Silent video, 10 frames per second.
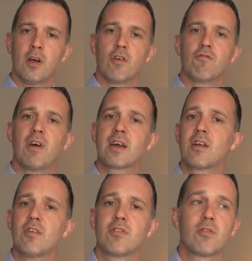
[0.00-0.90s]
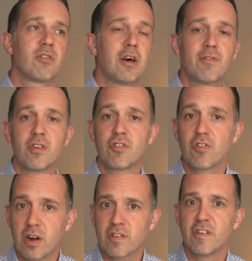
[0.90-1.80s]
Reckless or
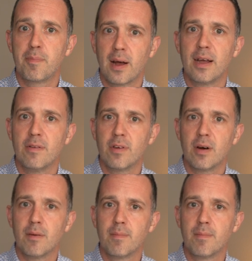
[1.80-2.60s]
self-destructive behaviour.